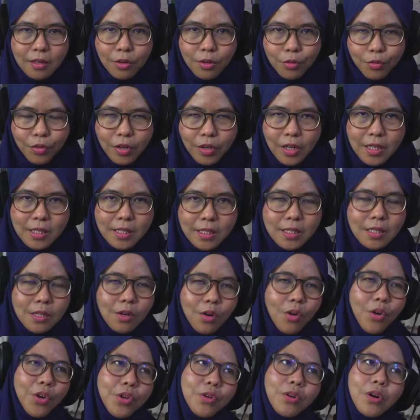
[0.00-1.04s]
a
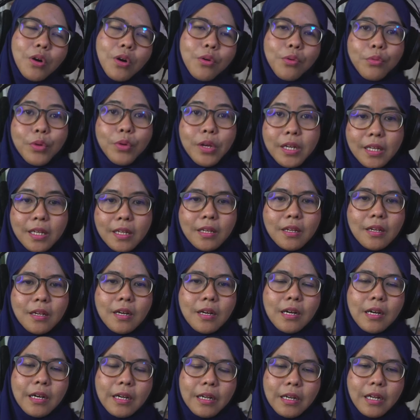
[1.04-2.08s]
freelancer or you're already
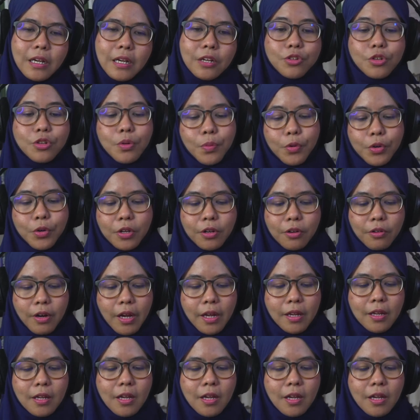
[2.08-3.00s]
an entrepreneur, right?